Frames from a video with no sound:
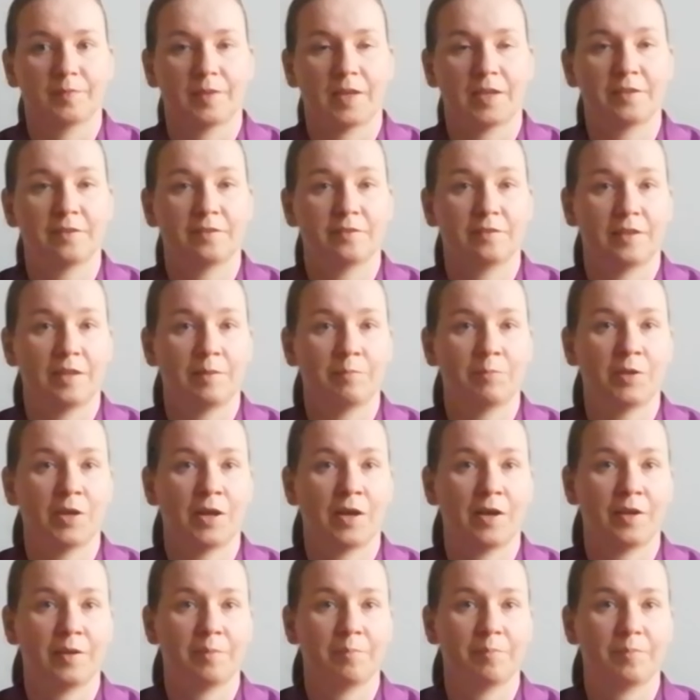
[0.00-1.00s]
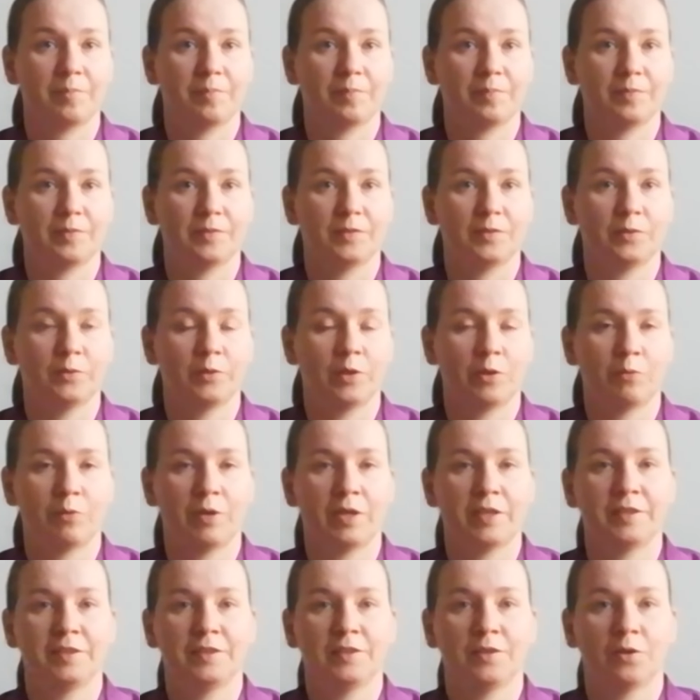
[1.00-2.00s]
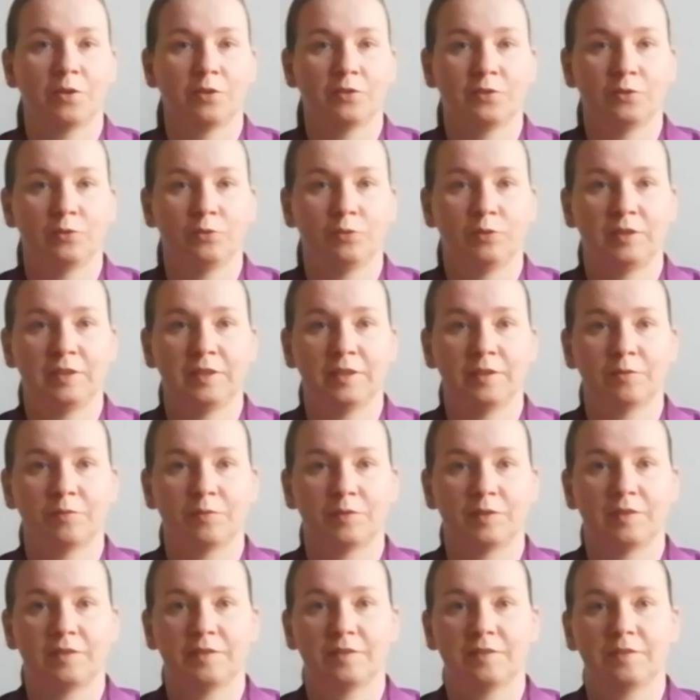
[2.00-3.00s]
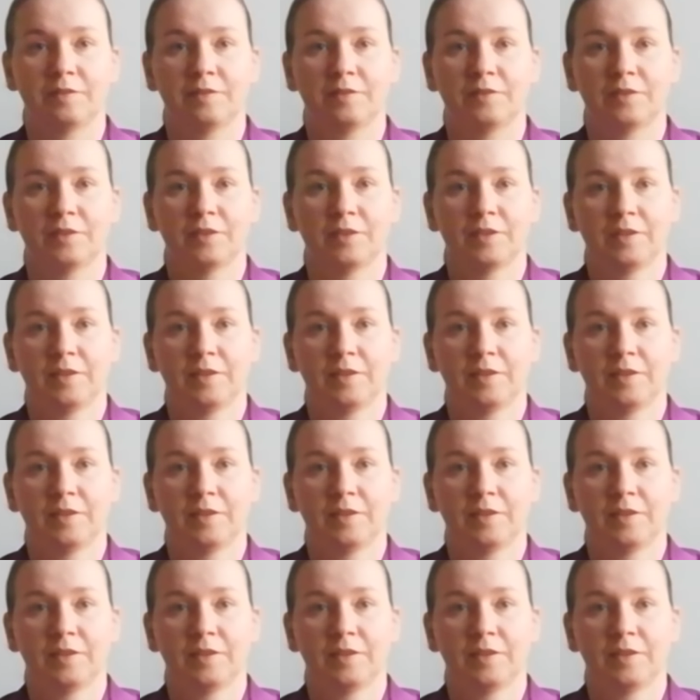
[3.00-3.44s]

at the same time, you're ready also to give, it's